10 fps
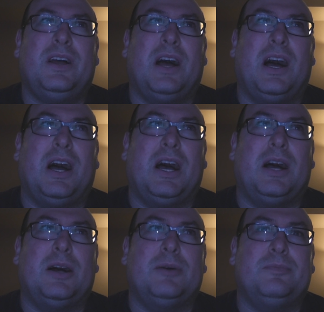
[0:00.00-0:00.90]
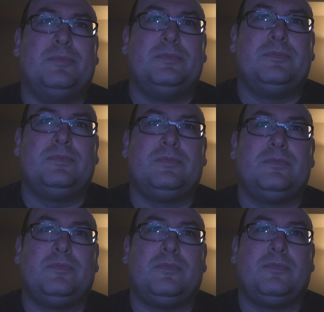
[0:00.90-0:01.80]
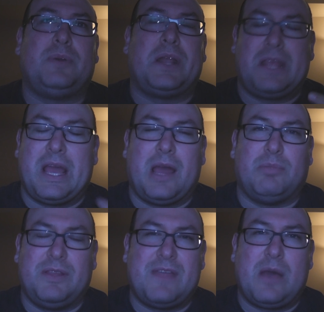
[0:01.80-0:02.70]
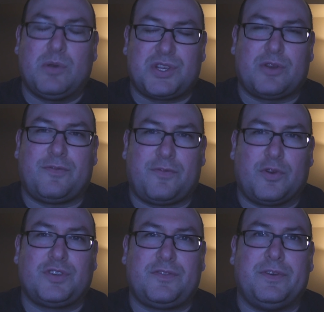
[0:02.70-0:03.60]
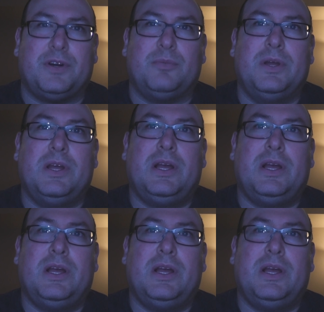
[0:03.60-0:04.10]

Um, but yeah, I believe that was her first film.